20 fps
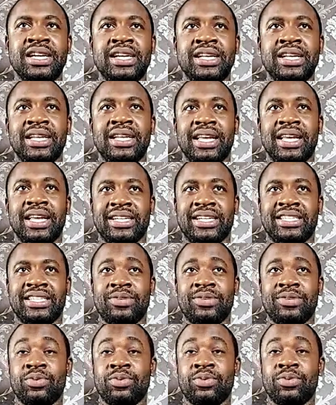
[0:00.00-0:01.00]
Wow. Like I
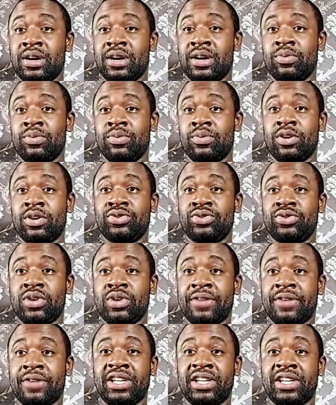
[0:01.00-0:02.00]
said, we're also
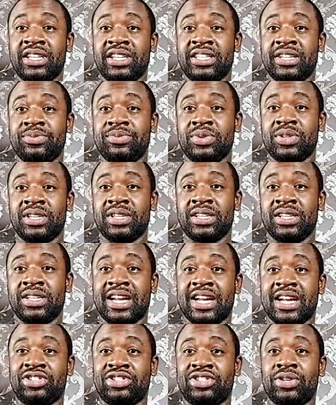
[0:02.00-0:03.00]
affiliated to the
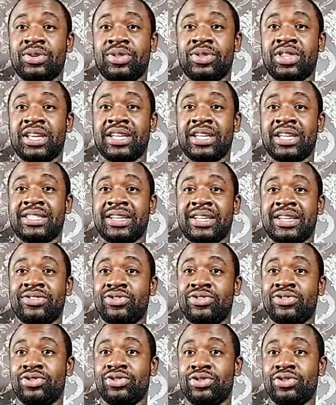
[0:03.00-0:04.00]
International Theatre
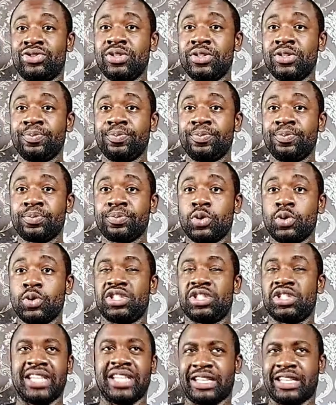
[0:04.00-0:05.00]
Institute,
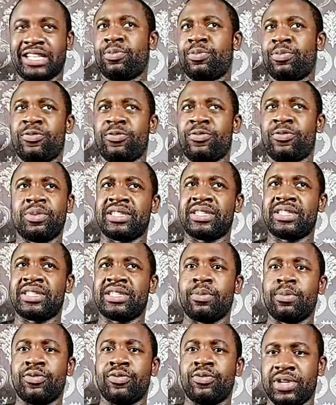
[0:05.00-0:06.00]
which is like the performance arm
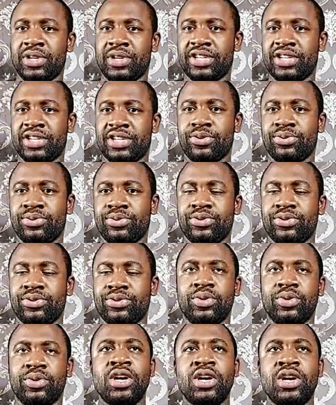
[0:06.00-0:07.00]
of UNESCO.
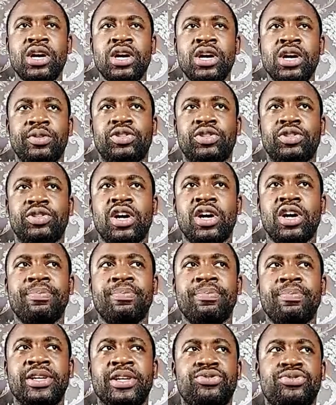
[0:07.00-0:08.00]
So we try our
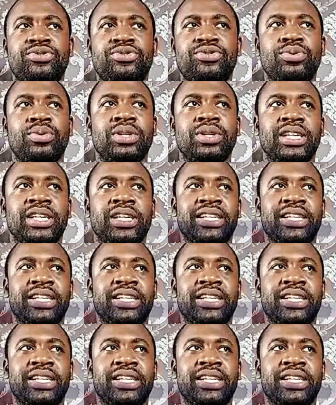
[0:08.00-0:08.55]
best to link